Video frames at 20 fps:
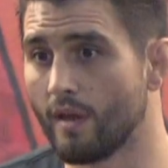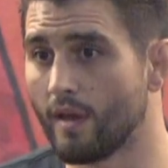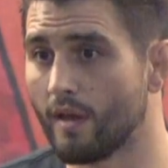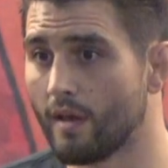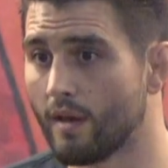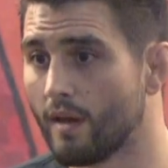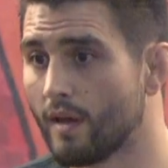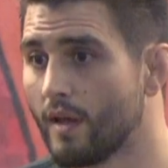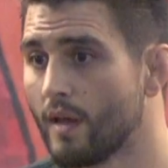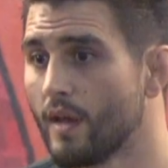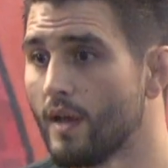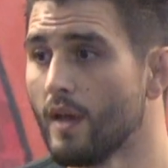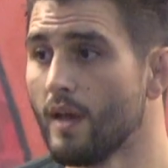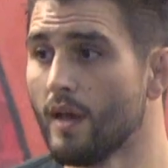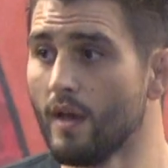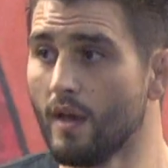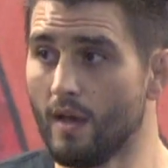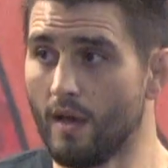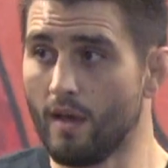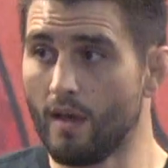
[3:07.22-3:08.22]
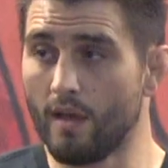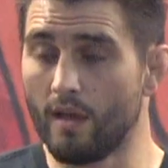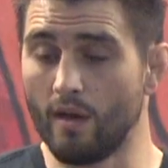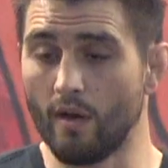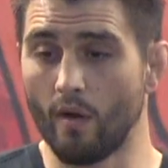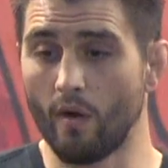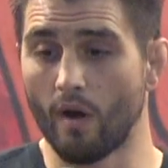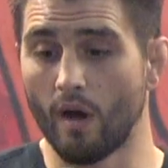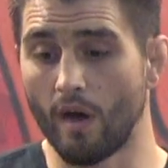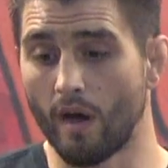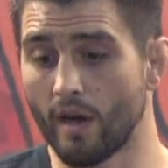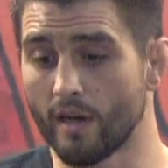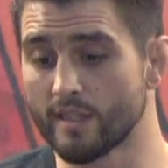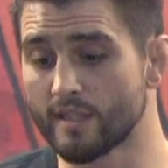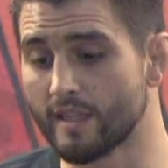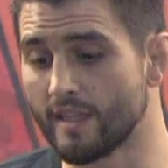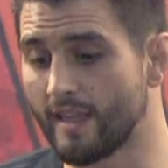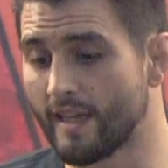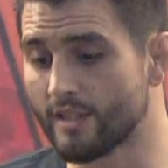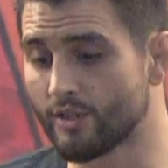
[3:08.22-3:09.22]
And
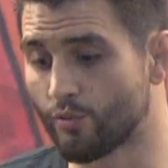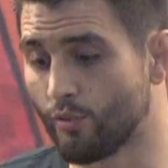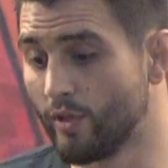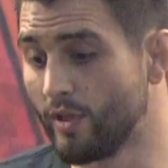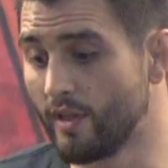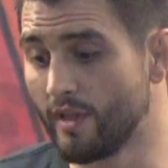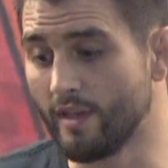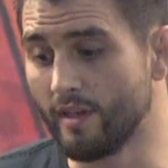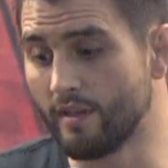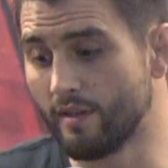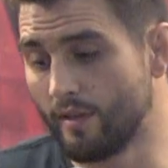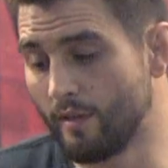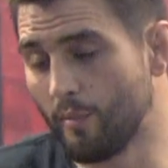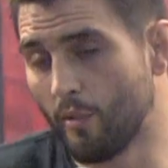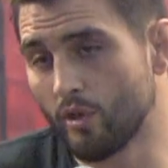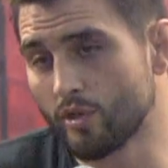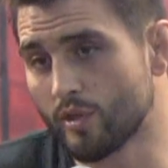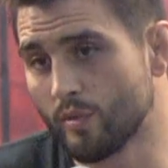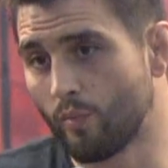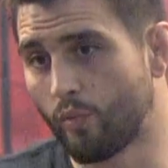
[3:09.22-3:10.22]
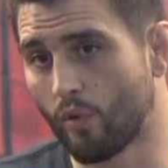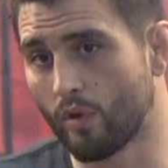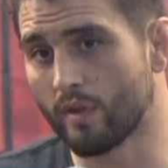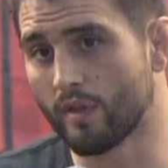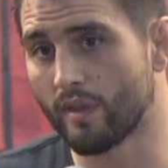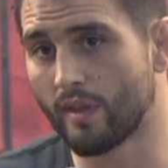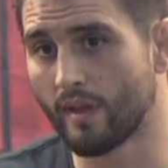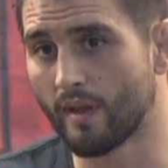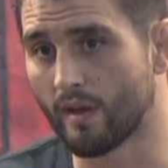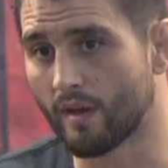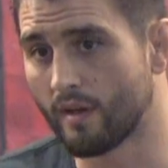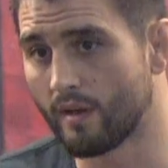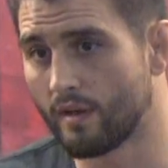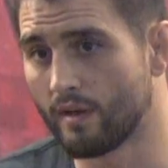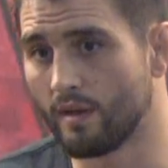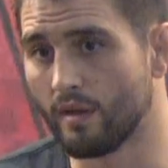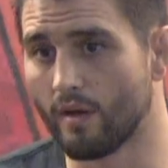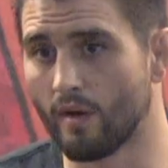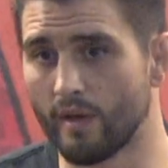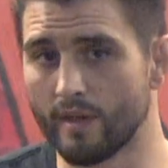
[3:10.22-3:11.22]
honestly, that's really the most important thing.
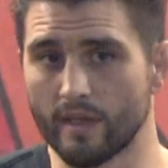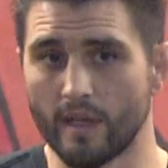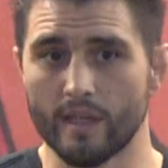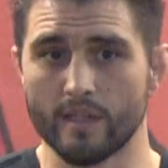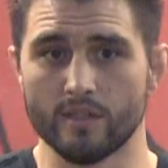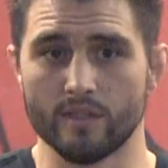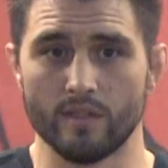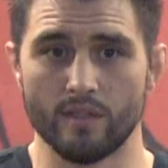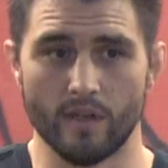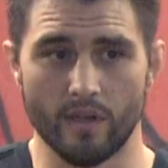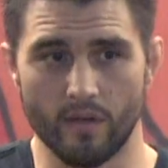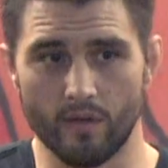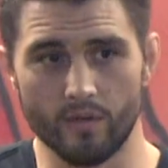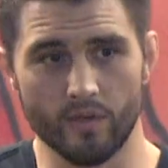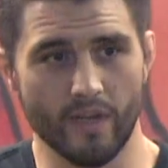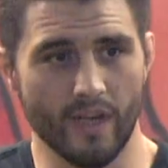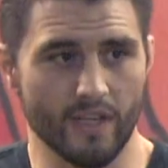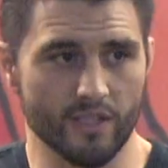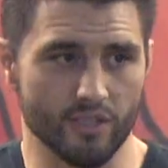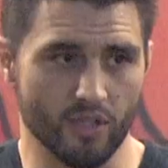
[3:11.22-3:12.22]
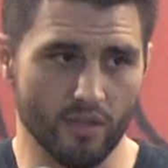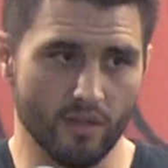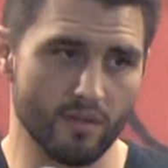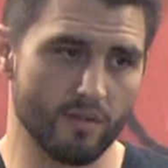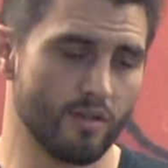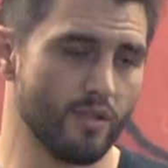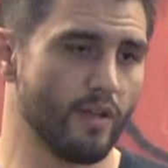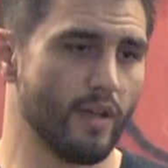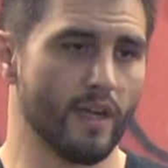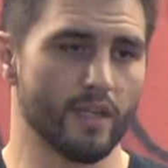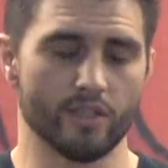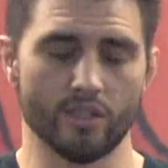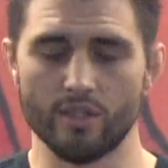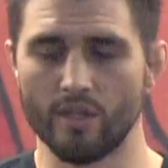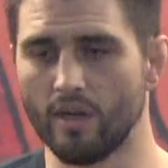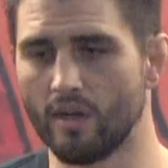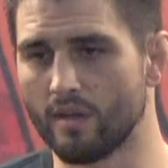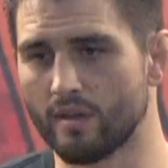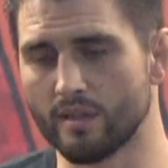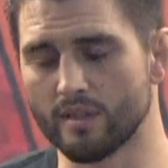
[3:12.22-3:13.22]
As you guys are
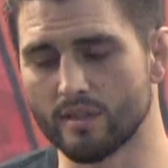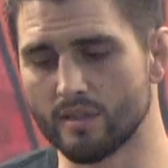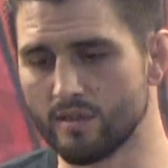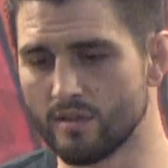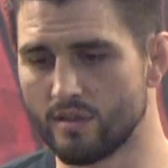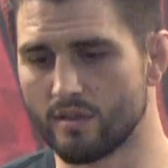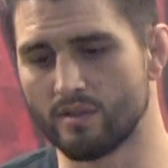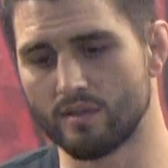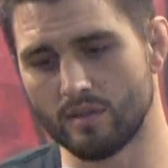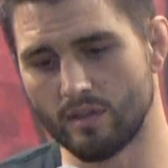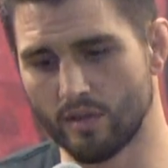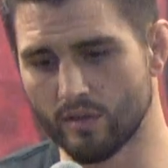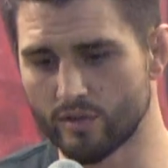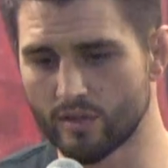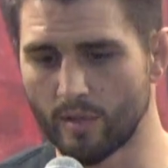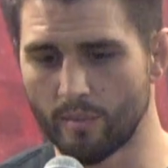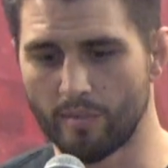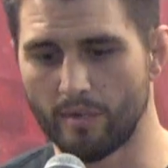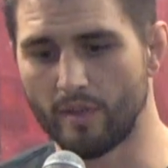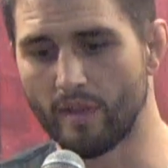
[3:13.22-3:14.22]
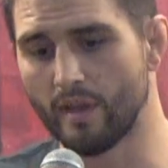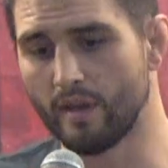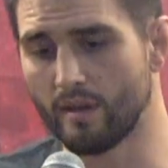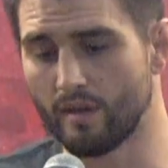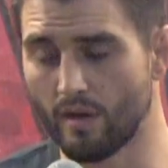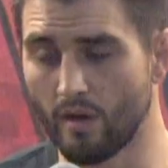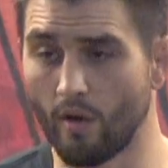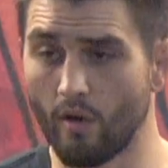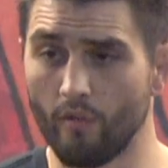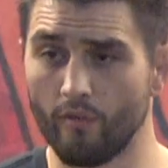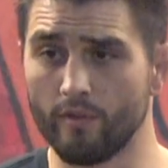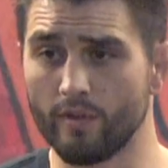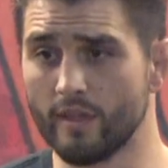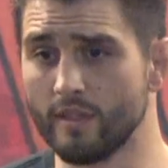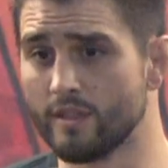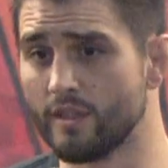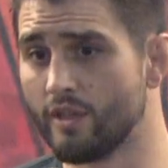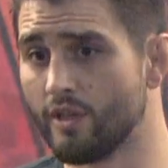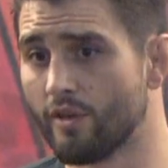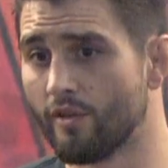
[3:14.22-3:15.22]
young. This is something that hopefully
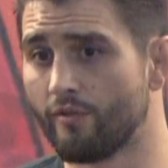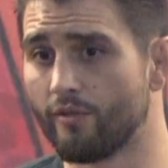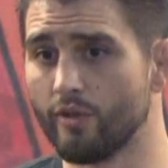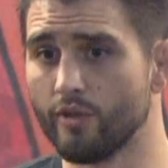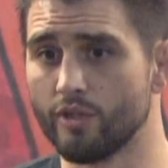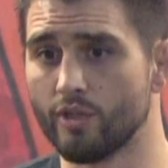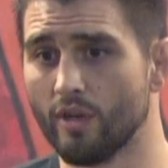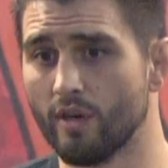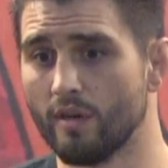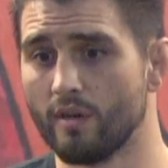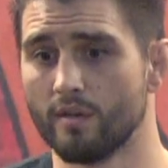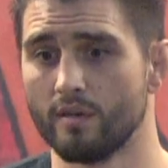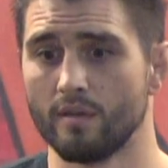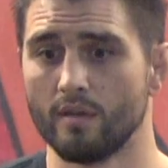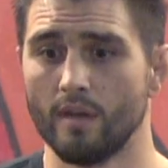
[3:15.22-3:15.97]
is in your future.